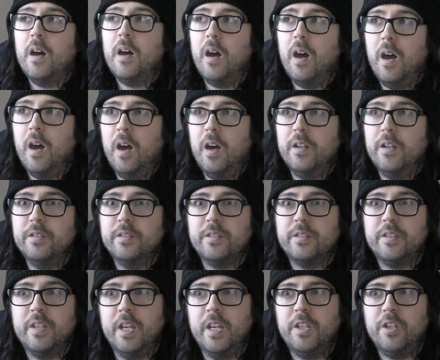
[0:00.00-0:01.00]
And
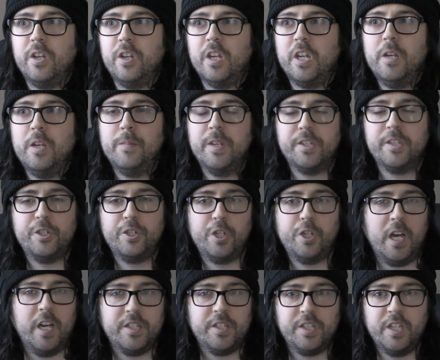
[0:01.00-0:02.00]
then you can keep the
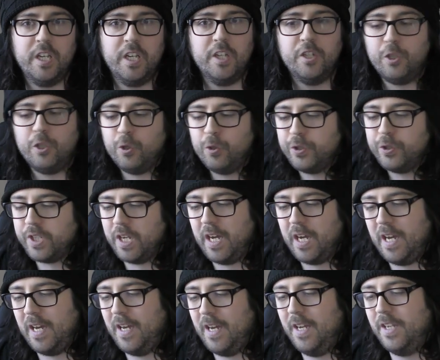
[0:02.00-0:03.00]
chassis and use it
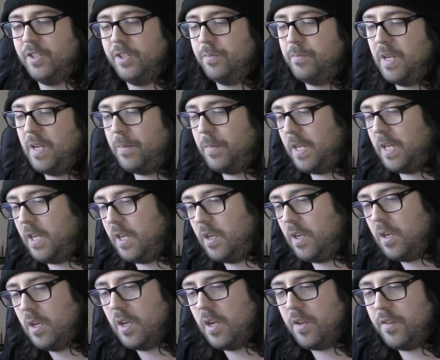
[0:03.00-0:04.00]
as
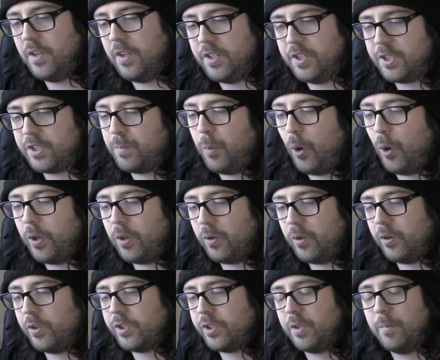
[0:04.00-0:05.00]
maybe the
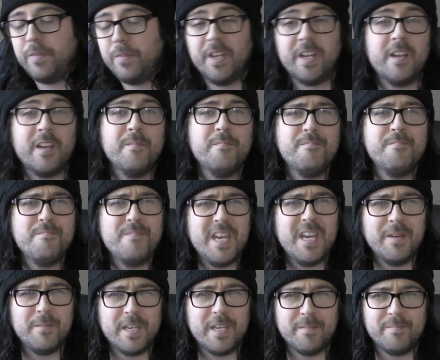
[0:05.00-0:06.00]
despoiler or something.
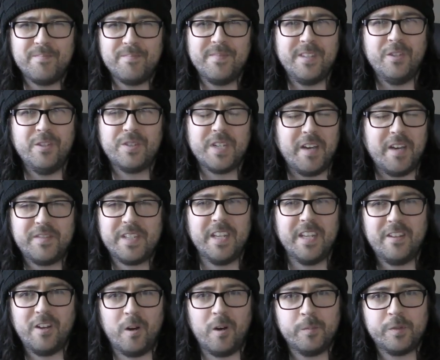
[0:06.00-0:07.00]
Maybe. You'd have to
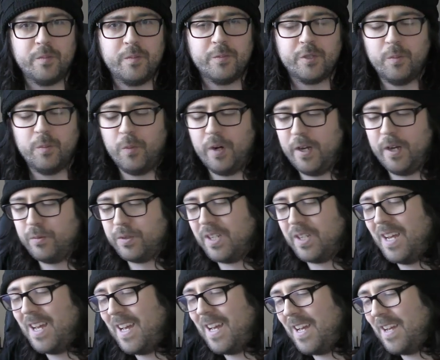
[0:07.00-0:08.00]
get the arms from somewhere else.
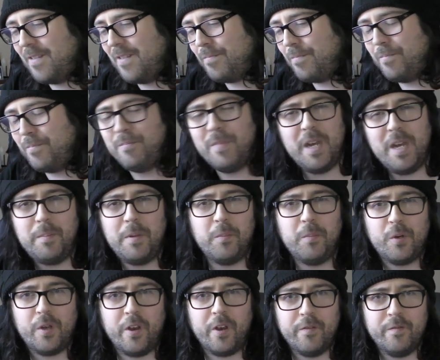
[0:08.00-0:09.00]
Many
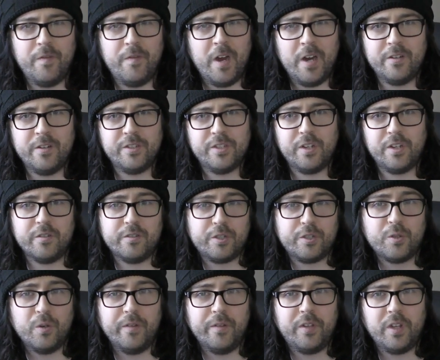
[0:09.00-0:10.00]
people can convert and such.
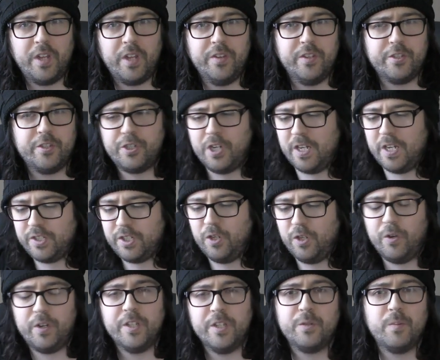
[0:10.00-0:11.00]
So if you like the chassis
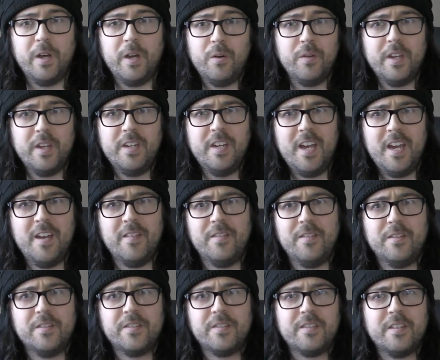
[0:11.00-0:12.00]
on it as well, then yeah,
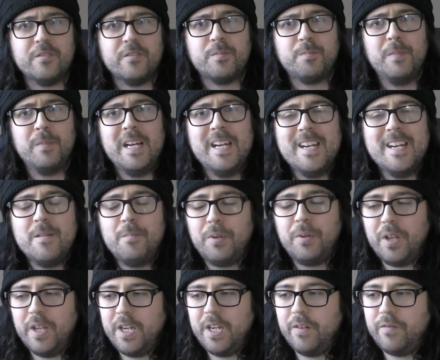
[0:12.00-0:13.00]
there's
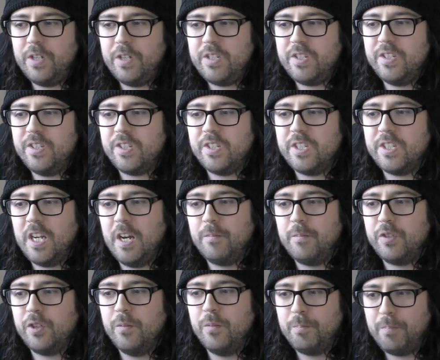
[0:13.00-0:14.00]
plenty of reasons in
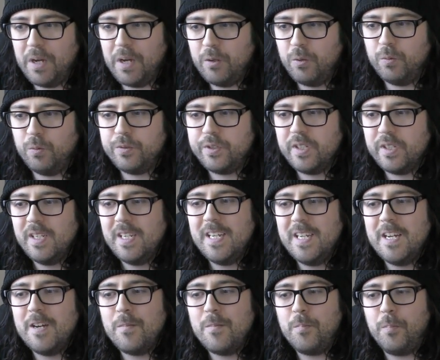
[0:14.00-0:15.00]
terms of the build.
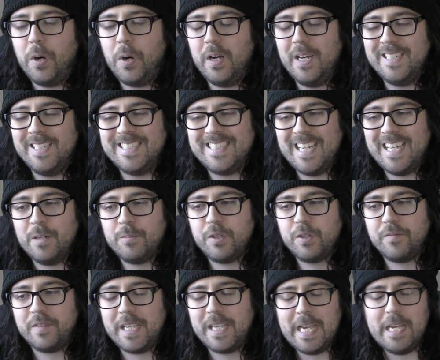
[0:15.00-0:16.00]
But in terms
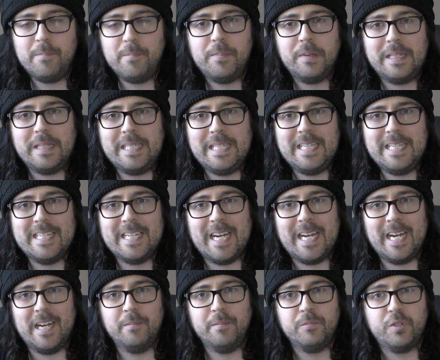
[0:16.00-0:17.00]
of gameplay,
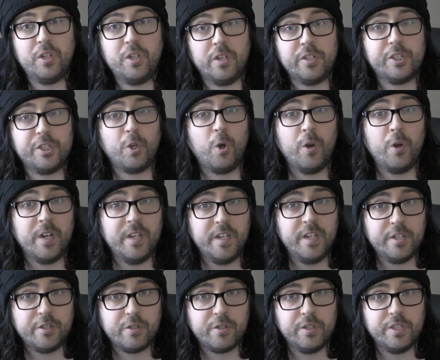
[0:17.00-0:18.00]
I'm just on
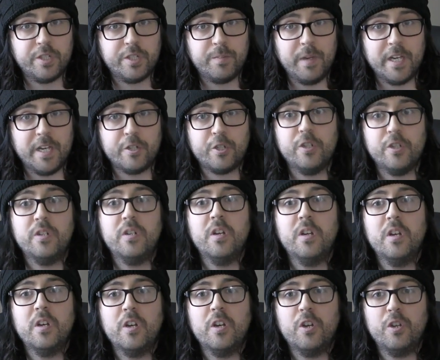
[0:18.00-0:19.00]
initial inspection
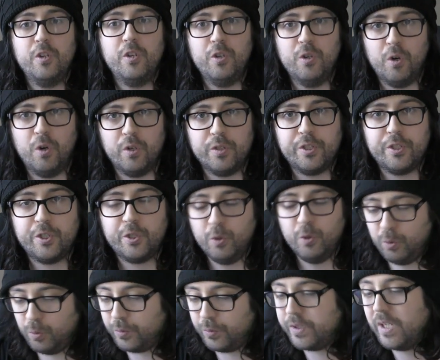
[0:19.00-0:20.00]
not
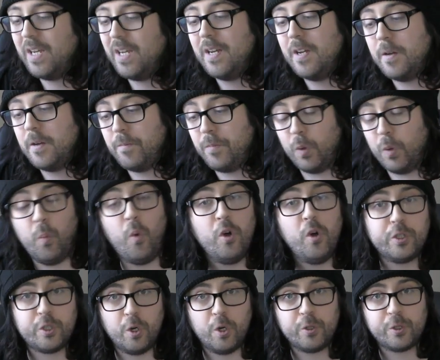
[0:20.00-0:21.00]
sold. The
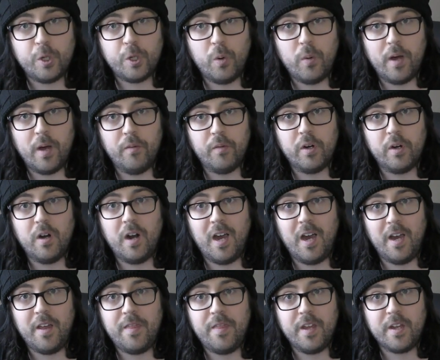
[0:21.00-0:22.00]
War Dogs, however,
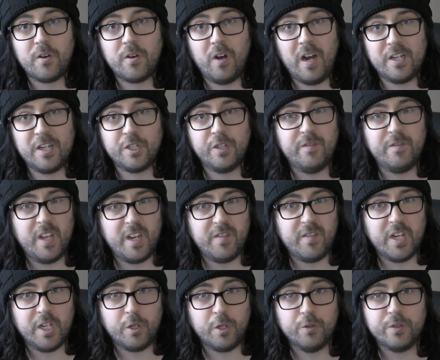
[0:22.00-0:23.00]
I think are actually very,
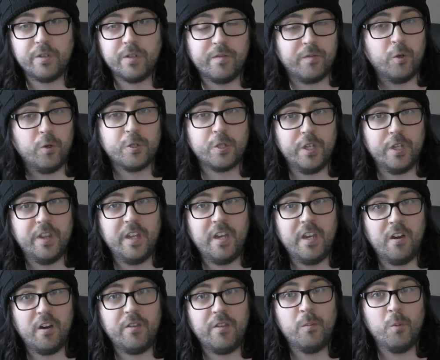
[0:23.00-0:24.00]
very good. Unfortunately, they
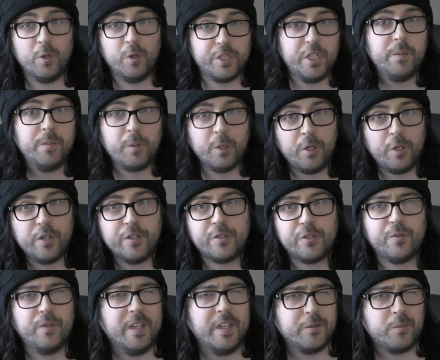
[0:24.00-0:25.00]
are the more cheaper
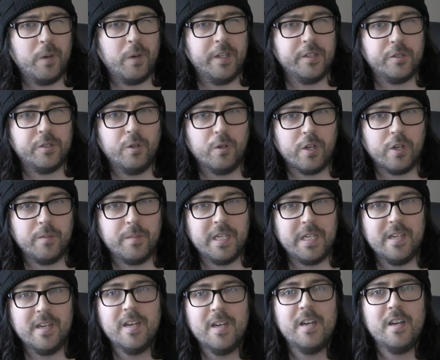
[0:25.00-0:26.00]
units, so that's why it's not going to
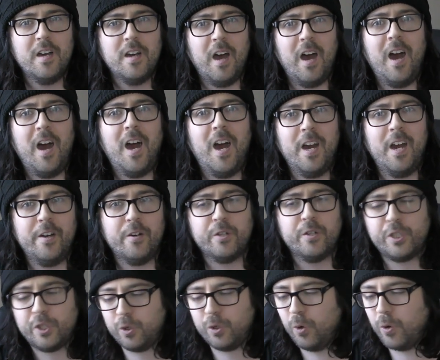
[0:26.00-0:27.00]
be a higher
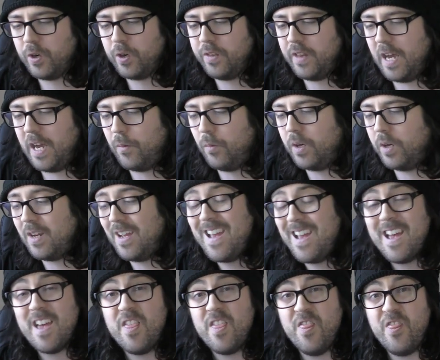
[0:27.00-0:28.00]
score in that one.
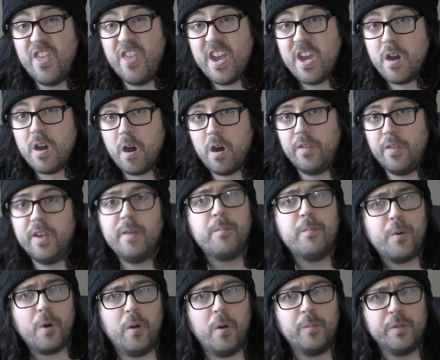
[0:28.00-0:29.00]
They
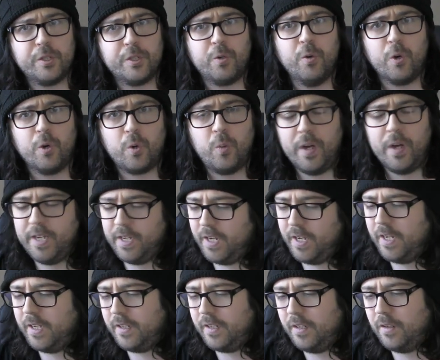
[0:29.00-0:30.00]
brought the score quite
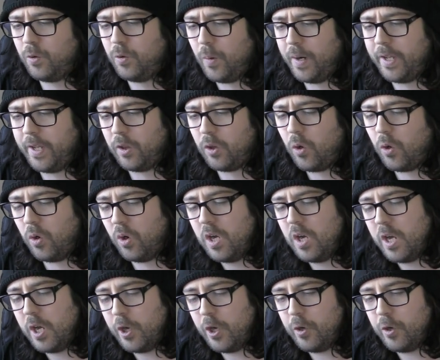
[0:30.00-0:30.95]
a lot.